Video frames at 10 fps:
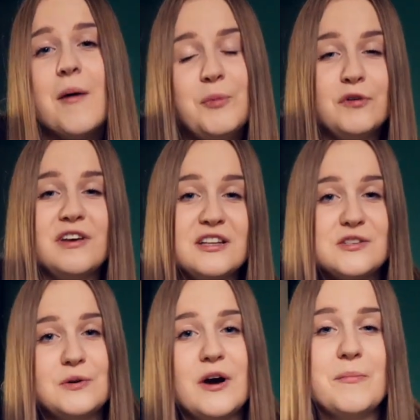moving
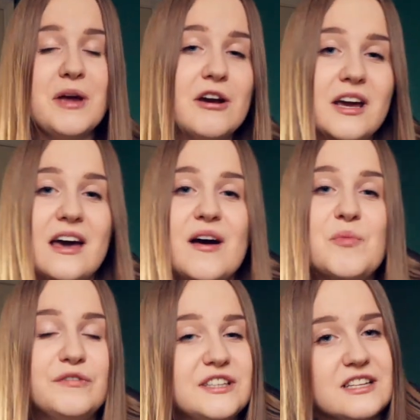to America,
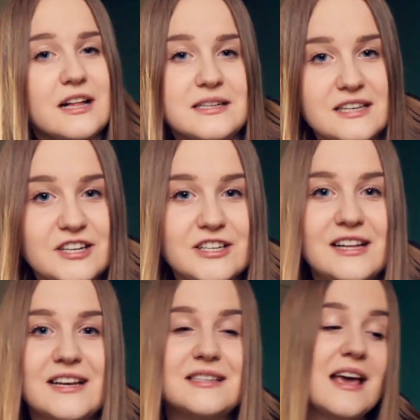moving to Los
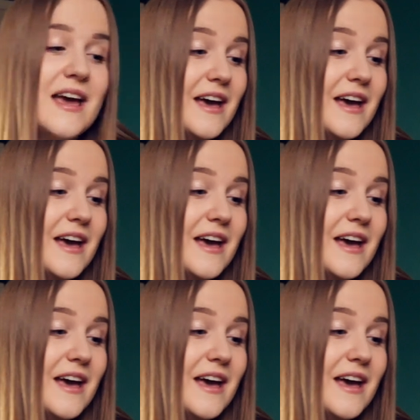Angeles,